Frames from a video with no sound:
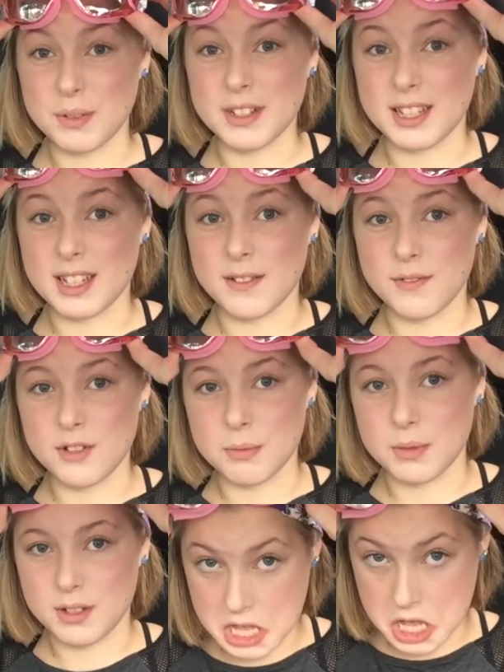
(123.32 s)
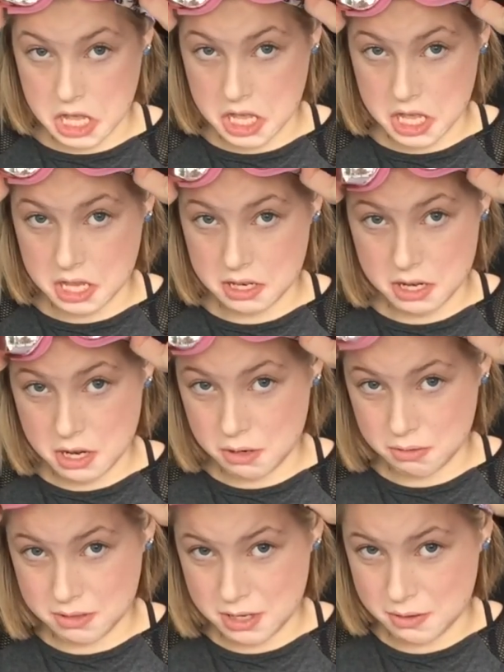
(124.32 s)
really comfortable.
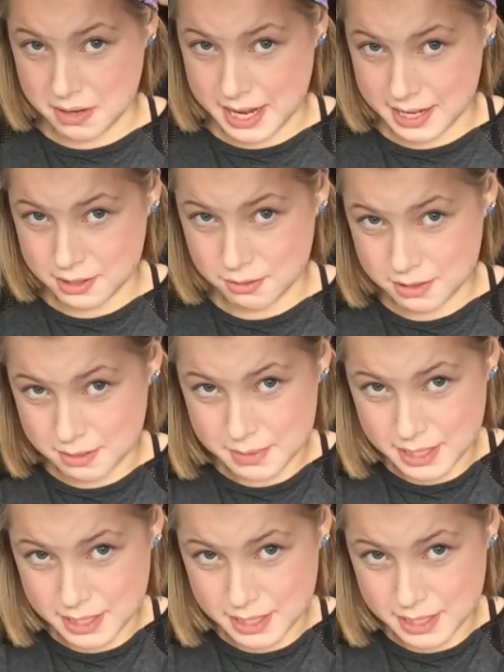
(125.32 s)
No hat. Don't come